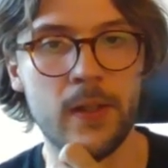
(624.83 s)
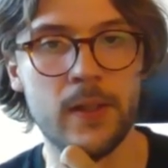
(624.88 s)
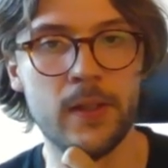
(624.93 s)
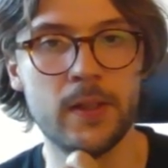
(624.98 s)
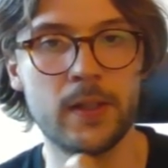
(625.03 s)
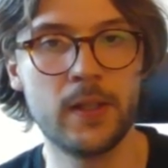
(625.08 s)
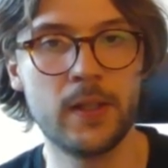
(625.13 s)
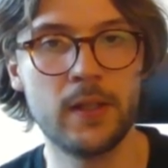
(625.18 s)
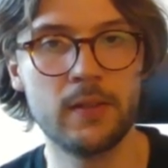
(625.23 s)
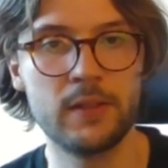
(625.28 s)

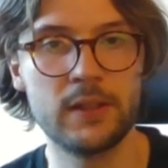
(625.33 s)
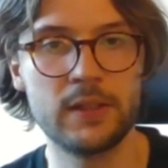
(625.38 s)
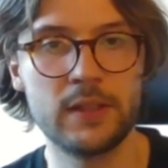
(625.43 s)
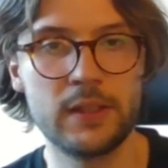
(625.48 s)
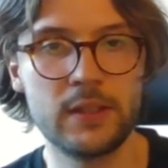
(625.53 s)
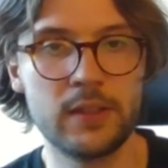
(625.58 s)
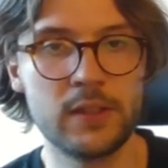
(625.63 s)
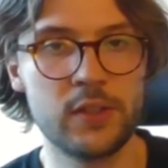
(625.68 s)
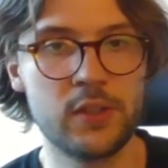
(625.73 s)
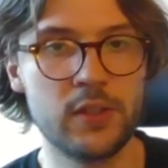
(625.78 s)
having the
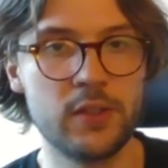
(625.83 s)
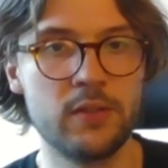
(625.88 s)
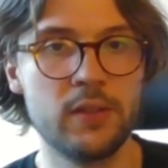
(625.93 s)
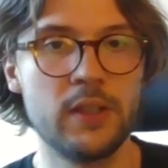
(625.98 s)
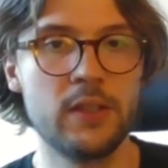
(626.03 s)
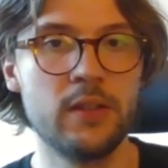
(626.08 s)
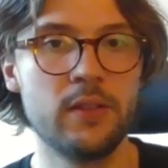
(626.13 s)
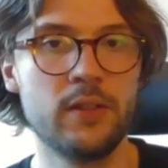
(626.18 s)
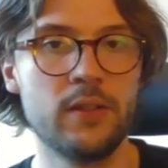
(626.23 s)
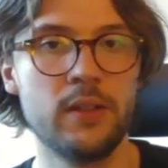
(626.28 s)
initiative
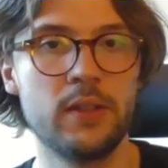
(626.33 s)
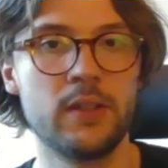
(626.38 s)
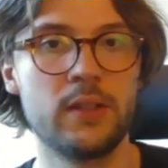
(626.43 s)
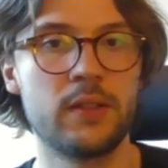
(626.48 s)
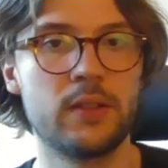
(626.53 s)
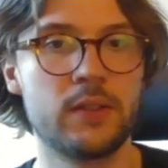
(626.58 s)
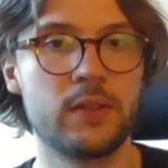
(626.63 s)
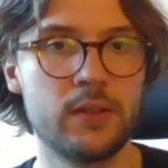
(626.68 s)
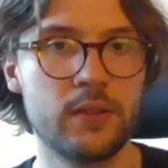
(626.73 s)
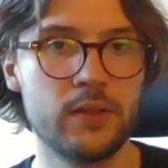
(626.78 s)
here
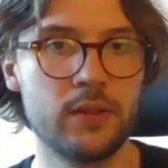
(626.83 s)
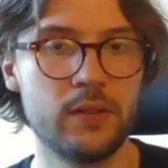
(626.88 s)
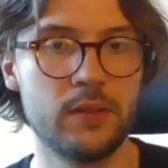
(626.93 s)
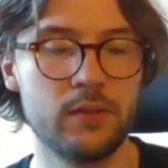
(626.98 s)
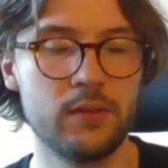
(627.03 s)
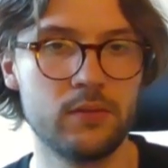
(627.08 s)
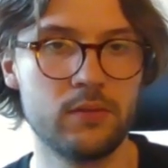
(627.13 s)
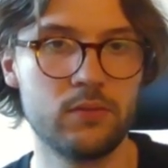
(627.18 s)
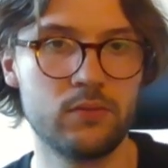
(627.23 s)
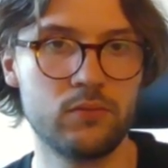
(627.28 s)
is
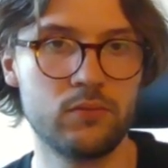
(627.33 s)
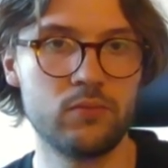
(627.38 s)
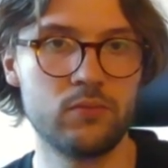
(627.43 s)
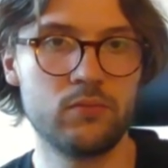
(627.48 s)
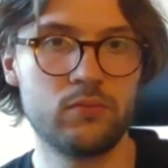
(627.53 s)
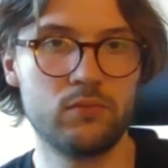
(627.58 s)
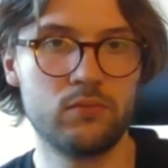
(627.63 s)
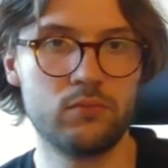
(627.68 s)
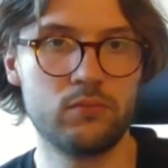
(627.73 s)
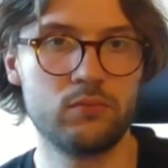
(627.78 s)

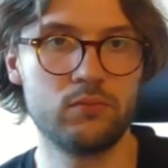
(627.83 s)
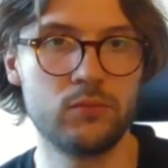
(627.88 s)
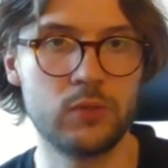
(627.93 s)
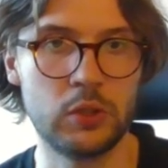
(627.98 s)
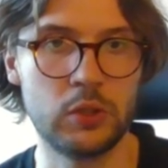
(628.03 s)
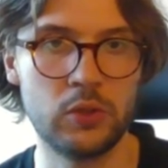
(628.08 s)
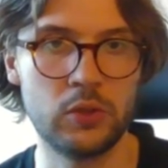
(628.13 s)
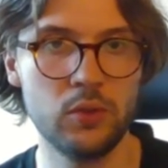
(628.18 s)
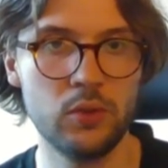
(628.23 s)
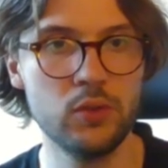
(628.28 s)

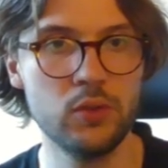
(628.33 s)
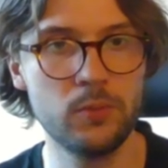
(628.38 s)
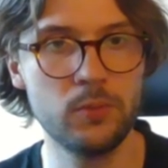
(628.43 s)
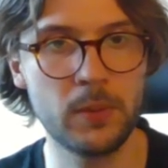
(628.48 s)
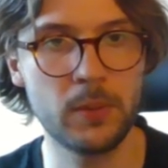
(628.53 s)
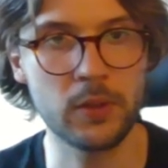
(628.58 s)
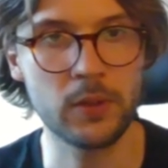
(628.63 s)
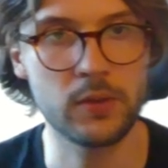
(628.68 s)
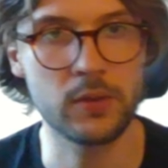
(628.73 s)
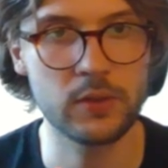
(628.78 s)
good,
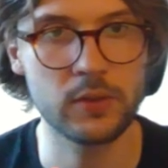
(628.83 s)
but